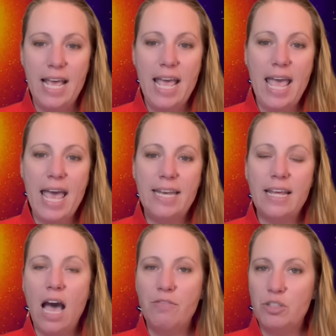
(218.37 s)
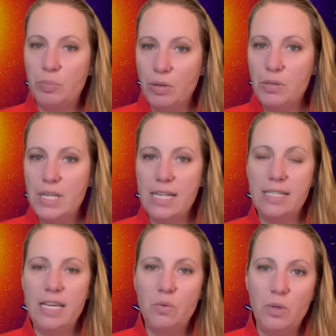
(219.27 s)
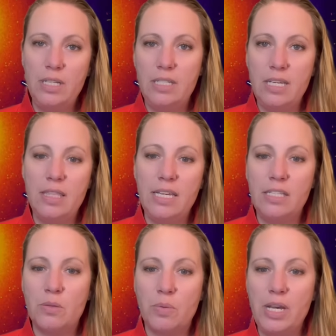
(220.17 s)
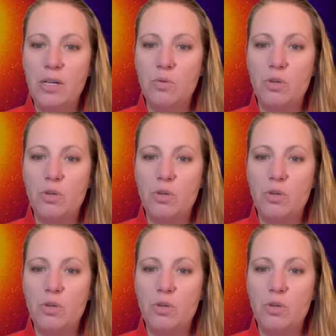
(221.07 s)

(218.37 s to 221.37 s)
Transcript: And after processing, we see these three new